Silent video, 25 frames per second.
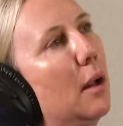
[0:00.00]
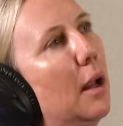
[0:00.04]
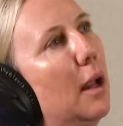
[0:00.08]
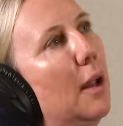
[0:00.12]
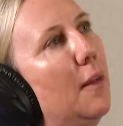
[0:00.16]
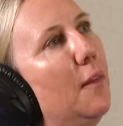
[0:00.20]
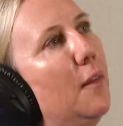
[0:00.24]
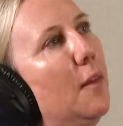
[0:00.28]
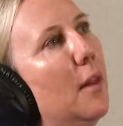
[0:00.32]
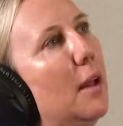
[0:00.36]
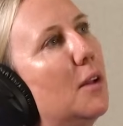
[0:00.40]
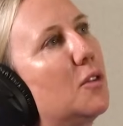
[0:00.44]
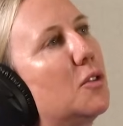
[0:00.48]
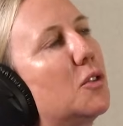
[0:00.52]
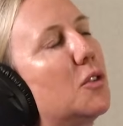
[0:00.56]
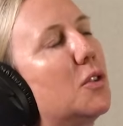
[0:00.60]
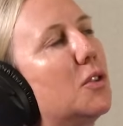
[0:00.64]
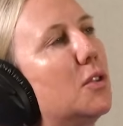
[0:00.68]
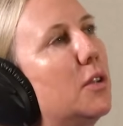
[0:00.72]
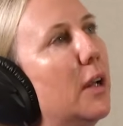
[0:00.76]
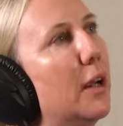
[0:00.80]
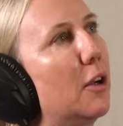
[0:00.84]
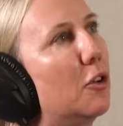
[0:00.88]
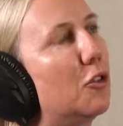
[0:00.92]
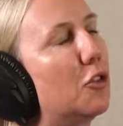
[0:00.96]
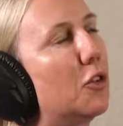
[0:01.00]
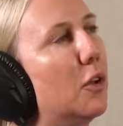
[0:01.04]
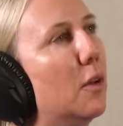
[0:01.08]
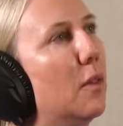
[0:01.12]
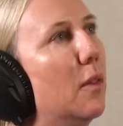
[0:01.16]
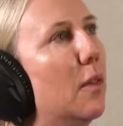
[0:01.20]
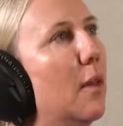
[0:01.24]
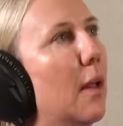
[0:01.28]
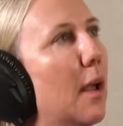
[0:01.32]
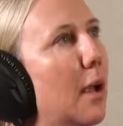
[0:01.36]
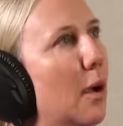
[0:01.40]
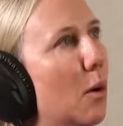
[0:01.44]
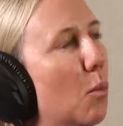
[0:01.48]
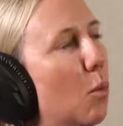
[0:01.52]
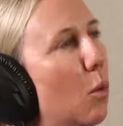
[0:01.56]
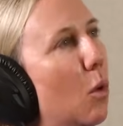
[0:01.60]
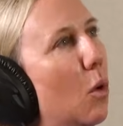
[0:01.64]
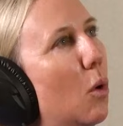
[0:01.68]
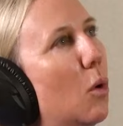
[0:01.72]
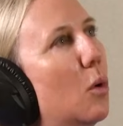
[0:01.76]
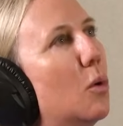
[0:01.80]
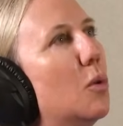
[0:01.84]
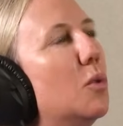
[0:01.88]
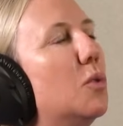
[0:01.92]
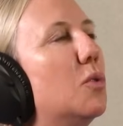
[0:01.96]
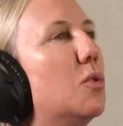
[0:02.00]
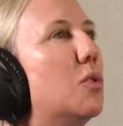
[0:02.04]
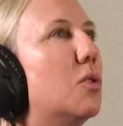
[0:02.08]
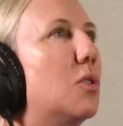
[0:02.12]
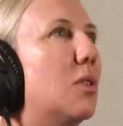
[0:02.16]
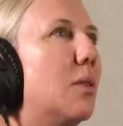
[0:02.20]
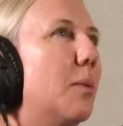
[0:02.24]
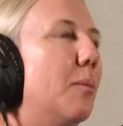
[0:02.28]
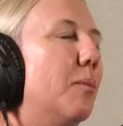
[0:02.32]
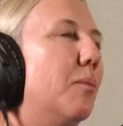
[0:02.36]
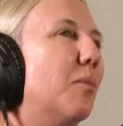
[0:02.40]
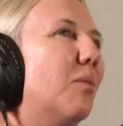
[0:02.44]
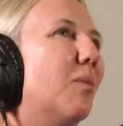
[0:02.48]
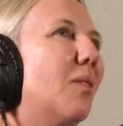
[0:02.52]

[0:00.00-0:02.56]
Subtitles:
in that section there was